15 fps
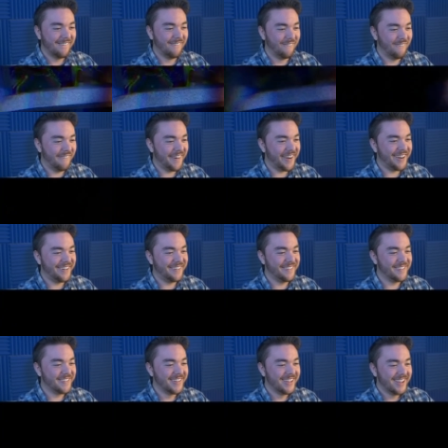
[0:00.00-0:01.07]

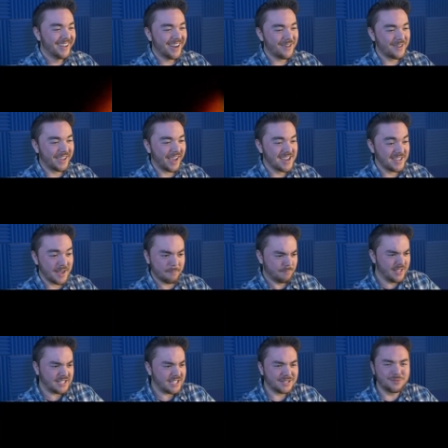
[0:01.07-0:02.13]
Whoa. Okay, yeah,
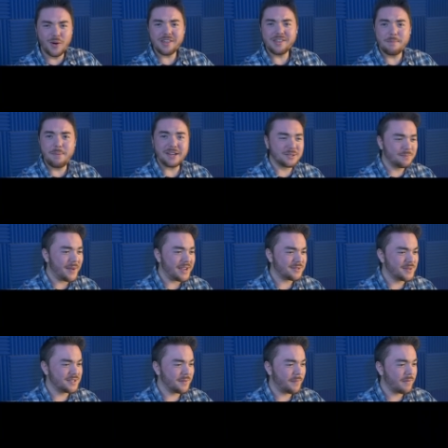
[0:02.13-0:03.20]
this is one of the best
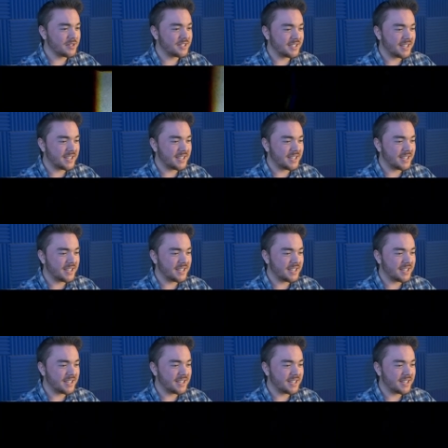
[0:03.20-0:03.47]
basements I've ever